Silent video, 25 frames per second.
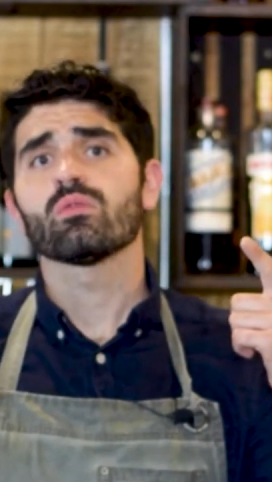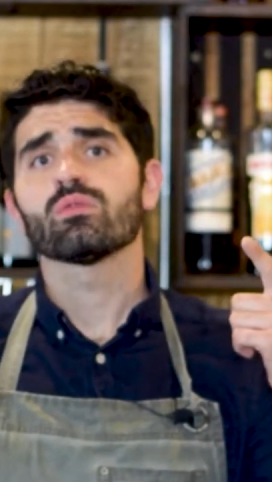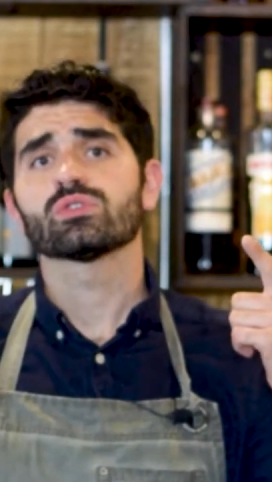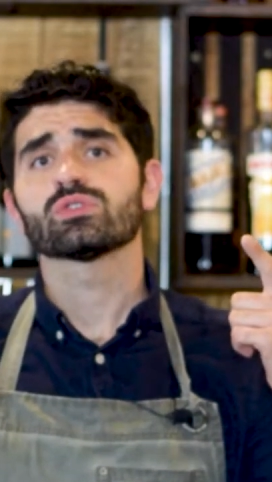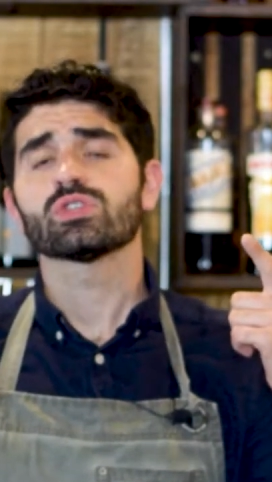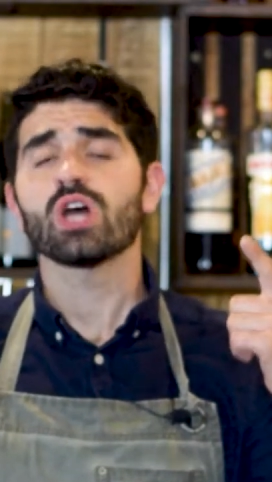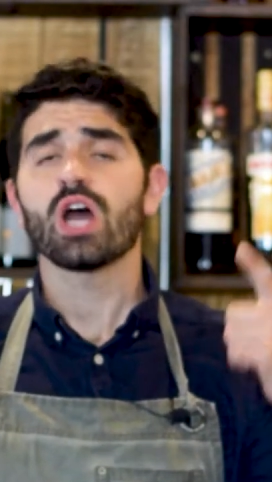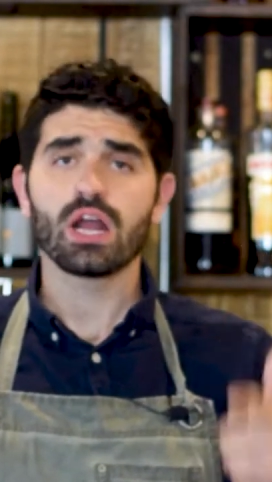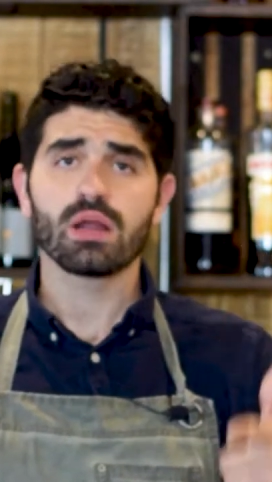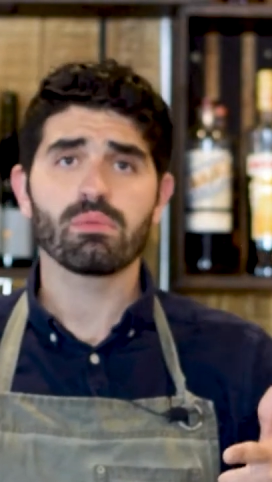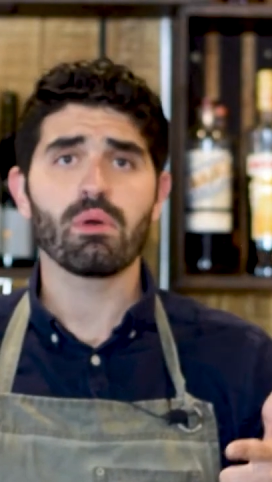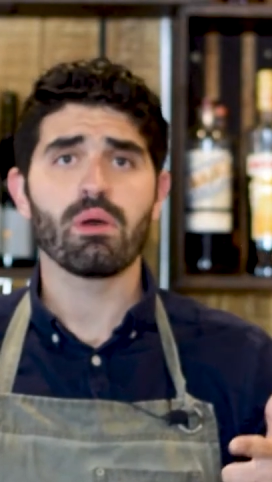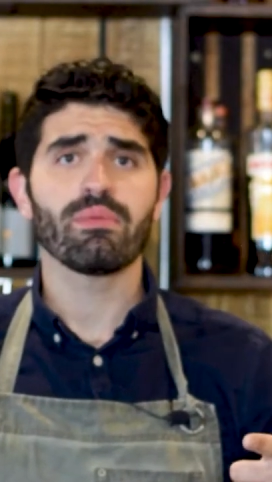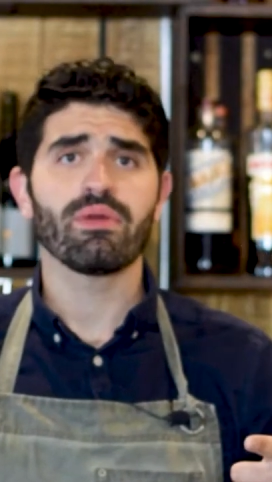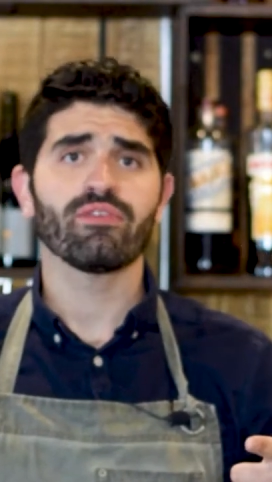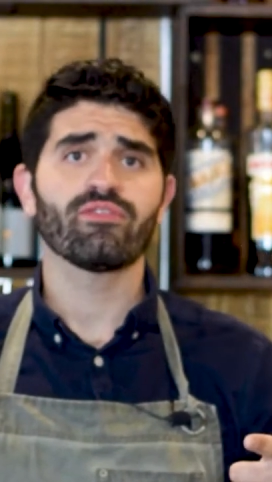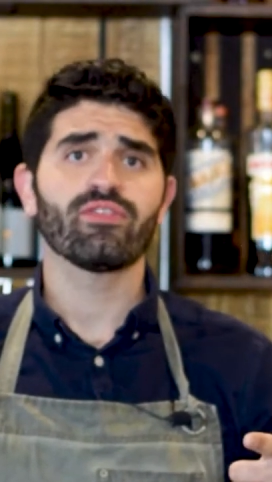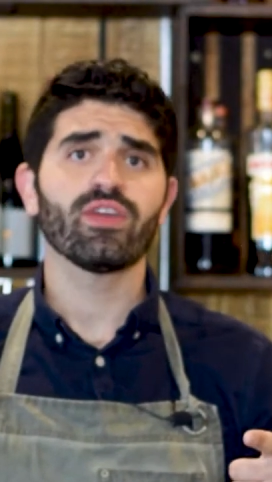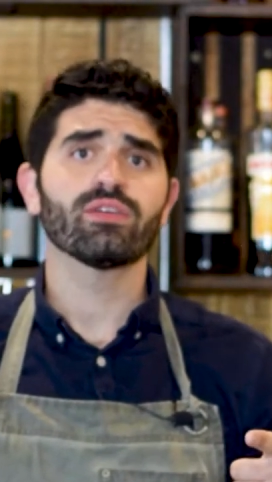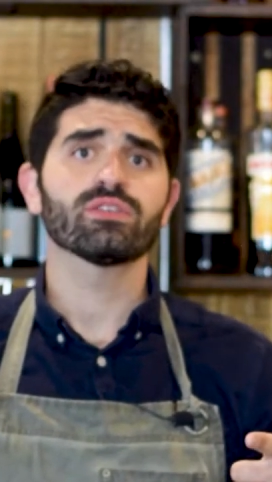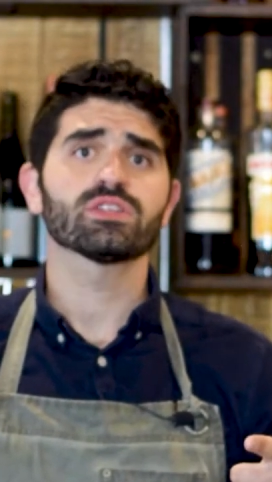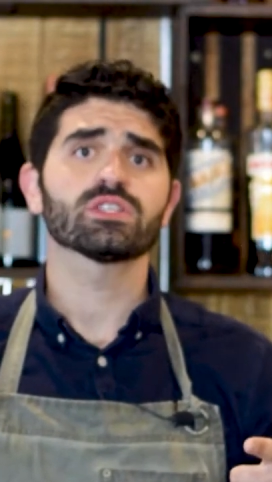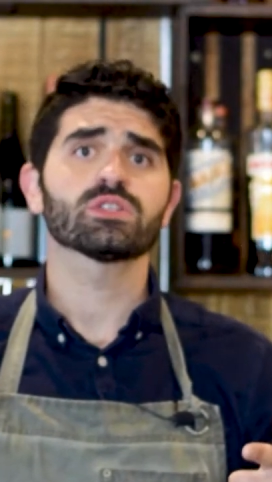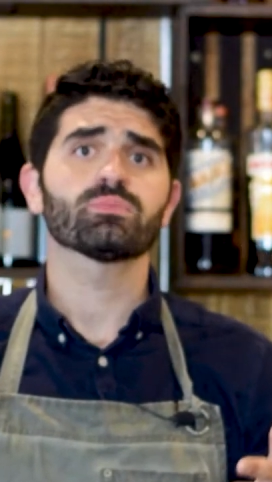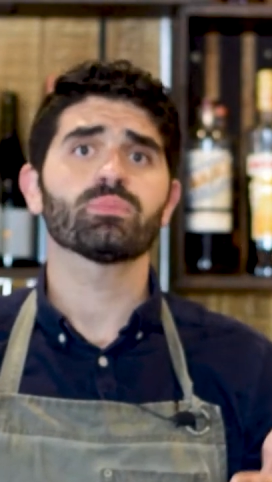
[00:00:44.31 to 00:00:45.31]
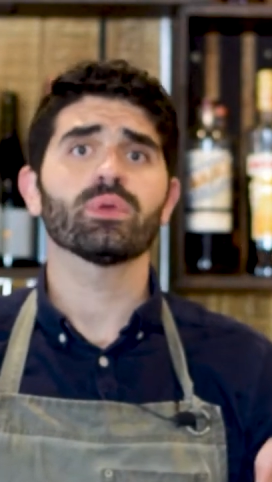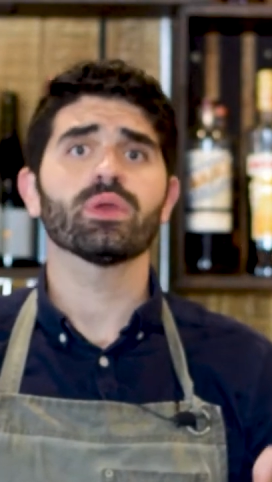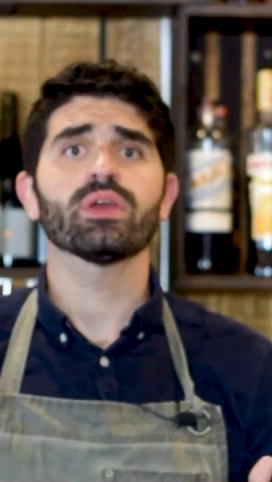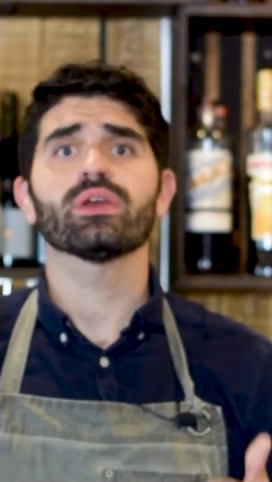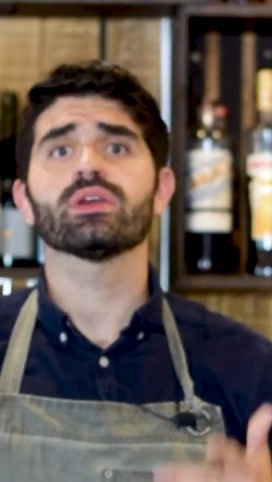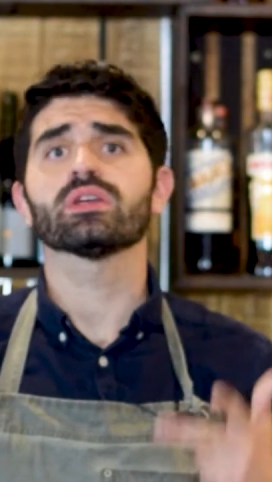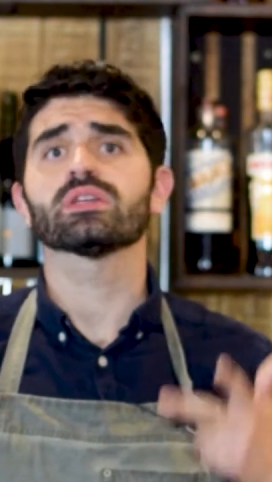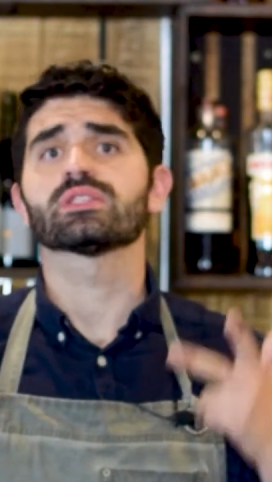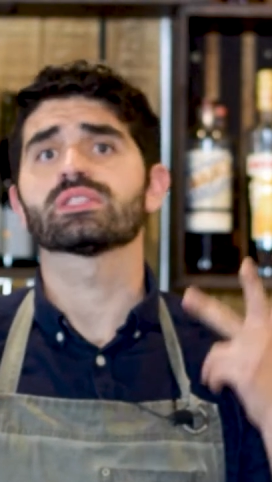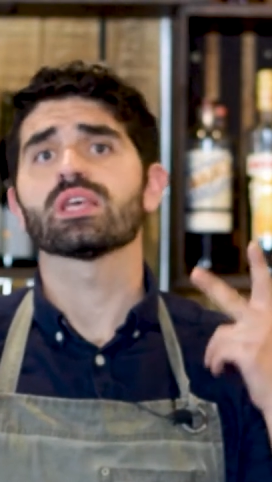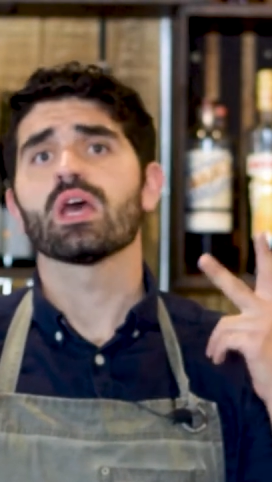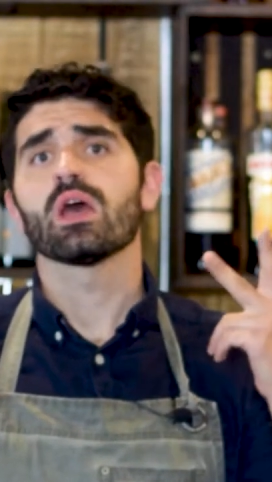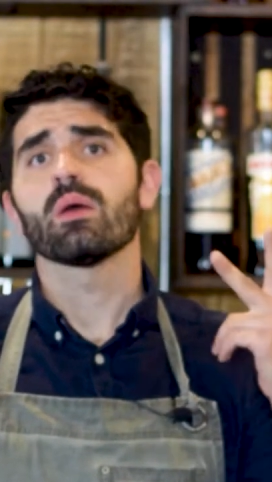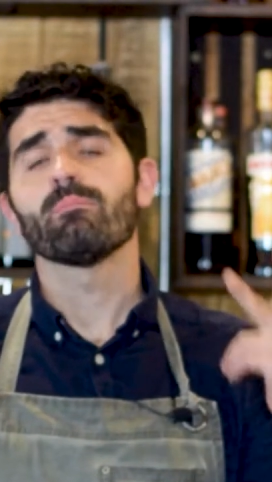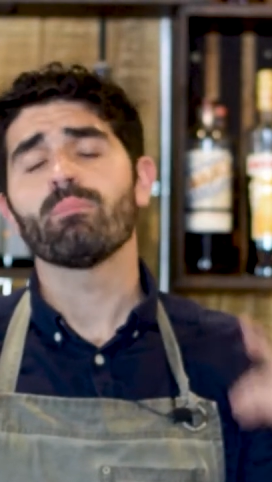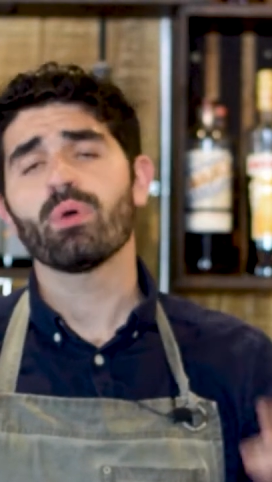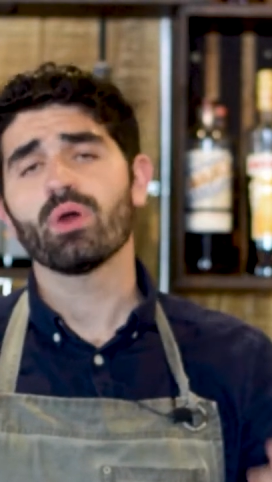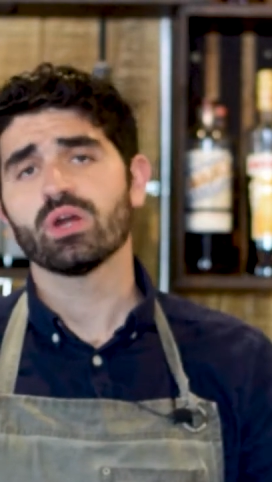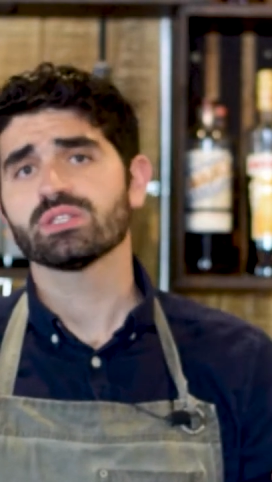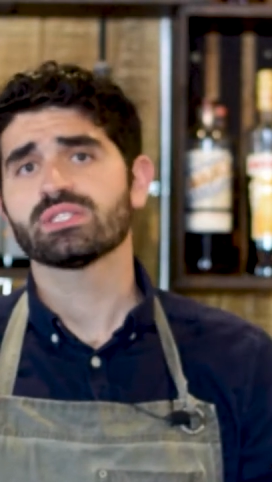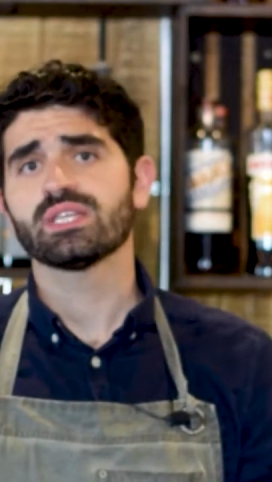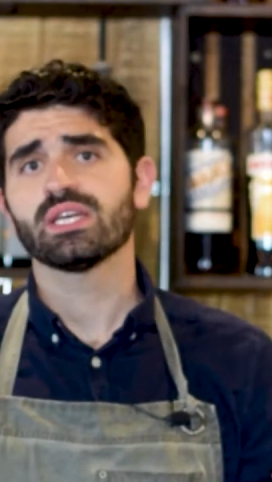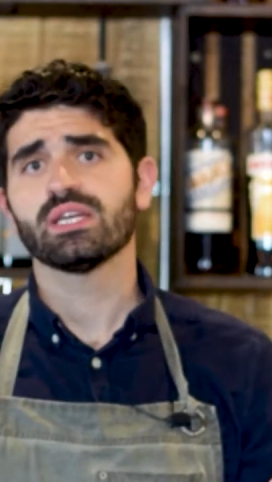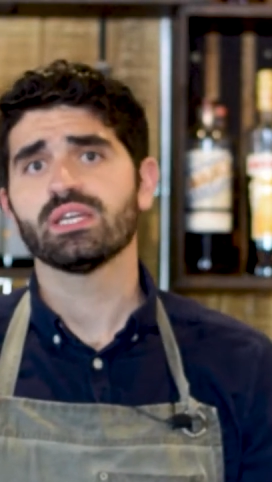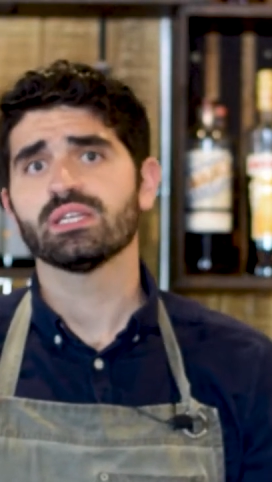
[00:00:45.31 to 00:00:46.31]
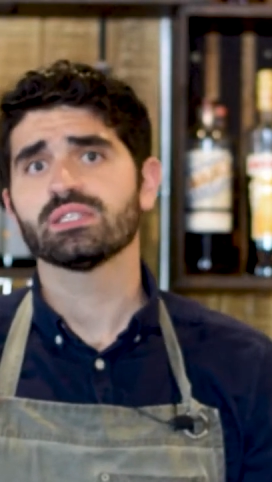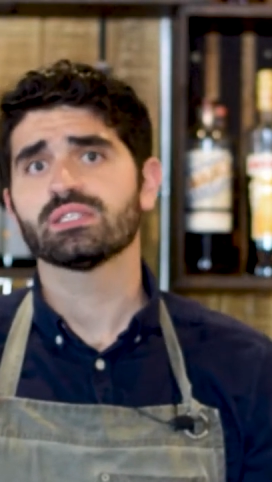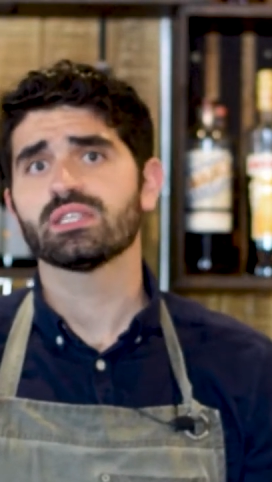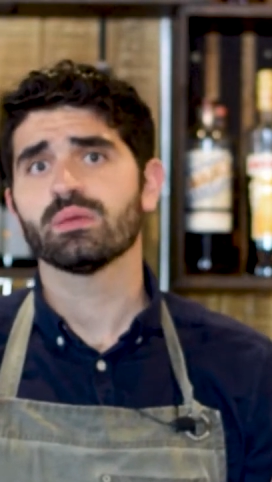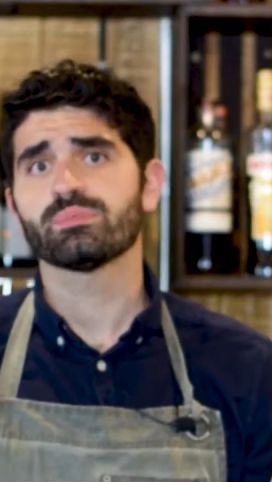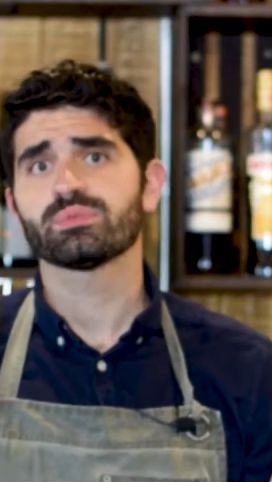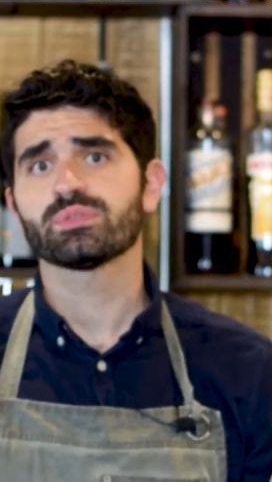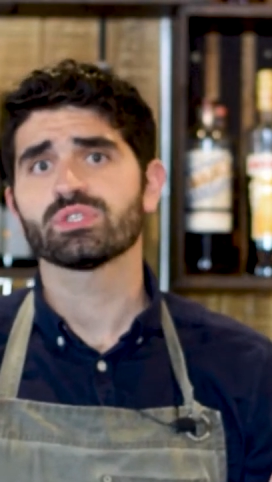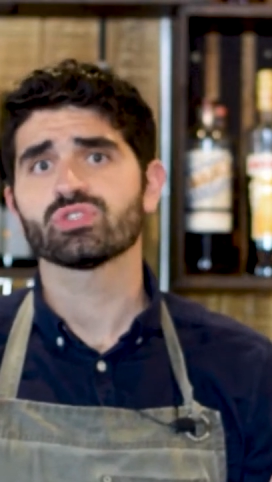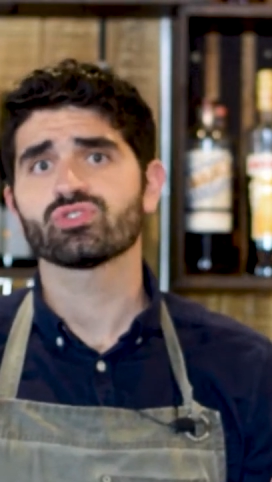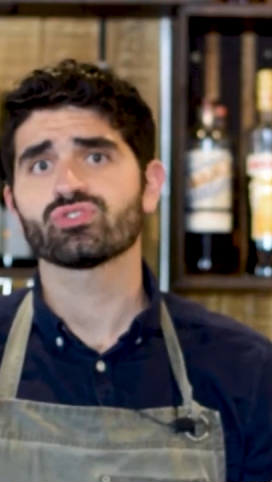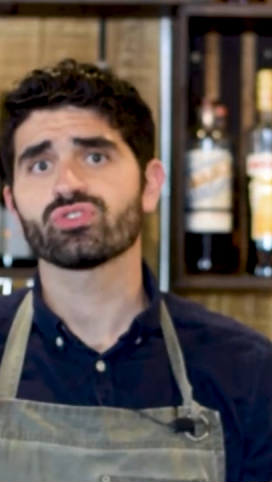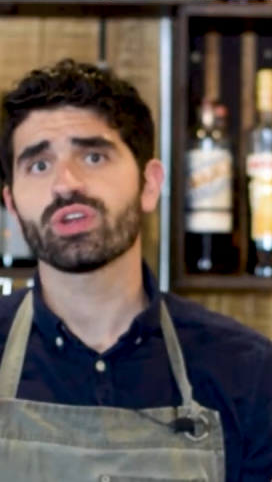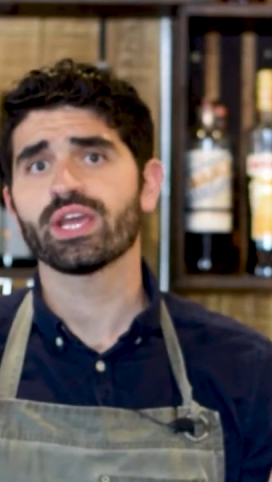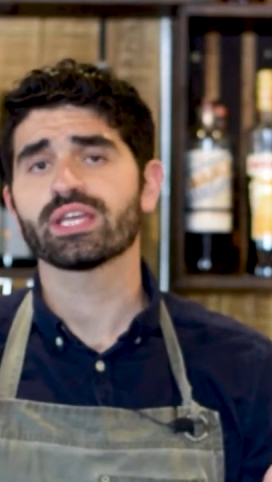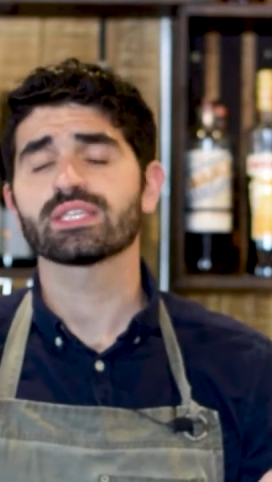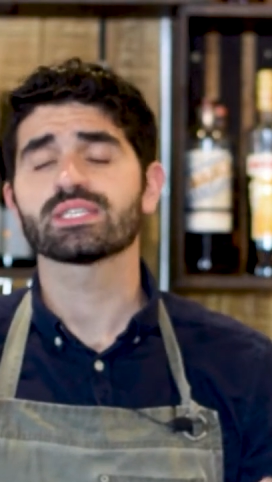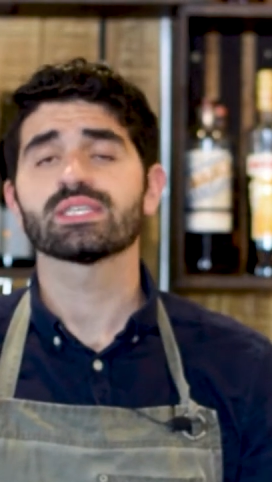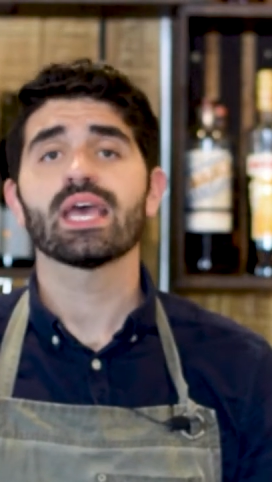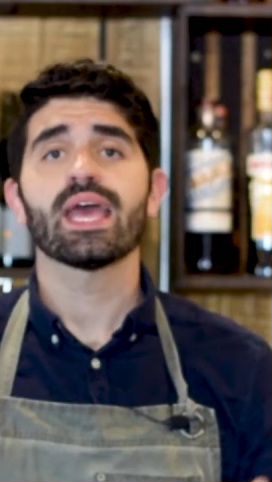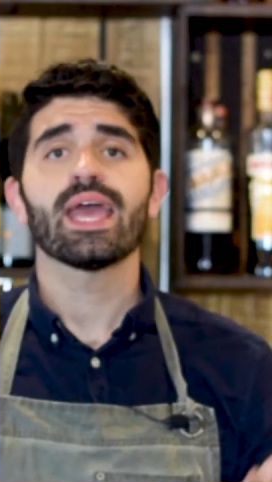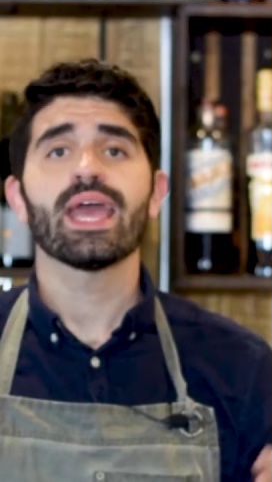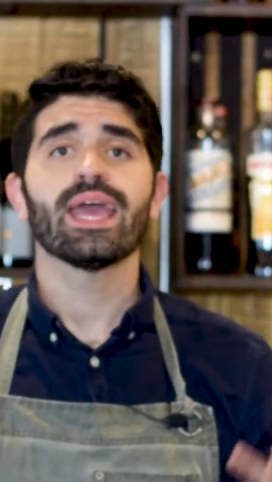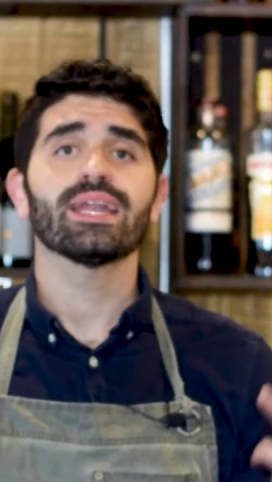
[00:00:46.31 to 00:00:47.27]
talk about my favorite spirits, bartending tips and tricks,